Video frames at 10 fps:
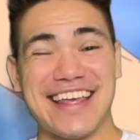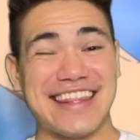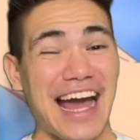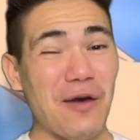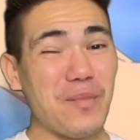
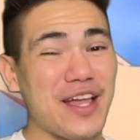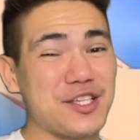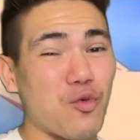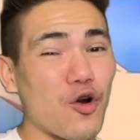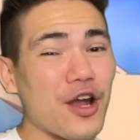That
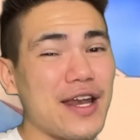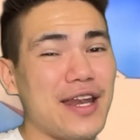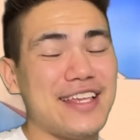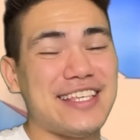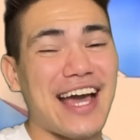means we're gonna
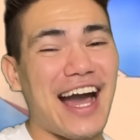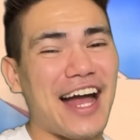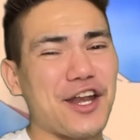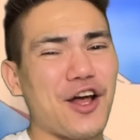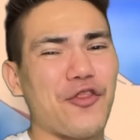need to
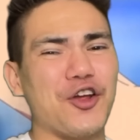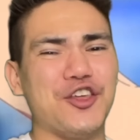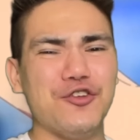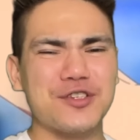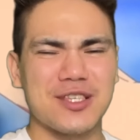add another
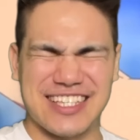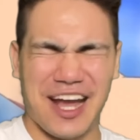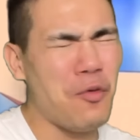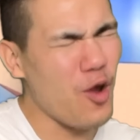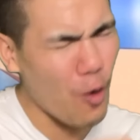useless,
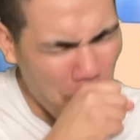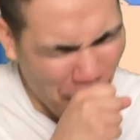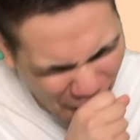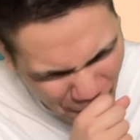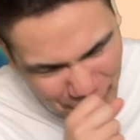I mean,
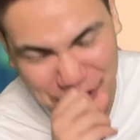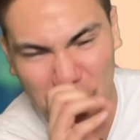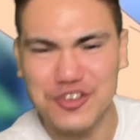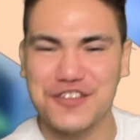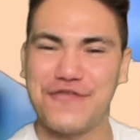oh,
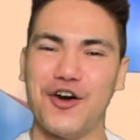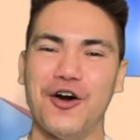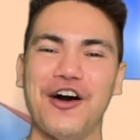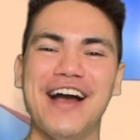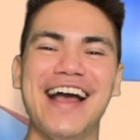
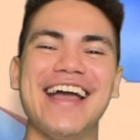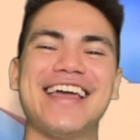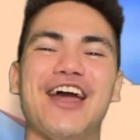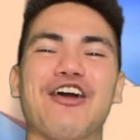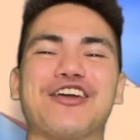useful
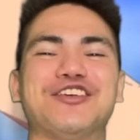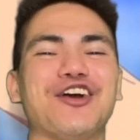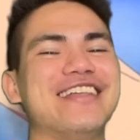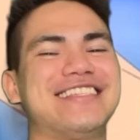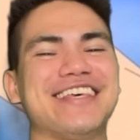character
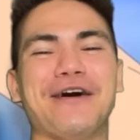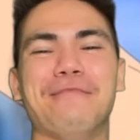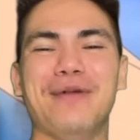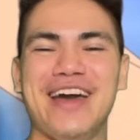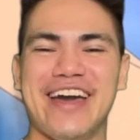into the
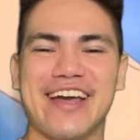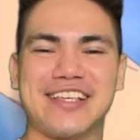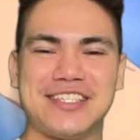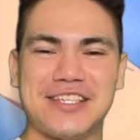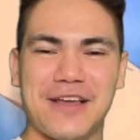mix.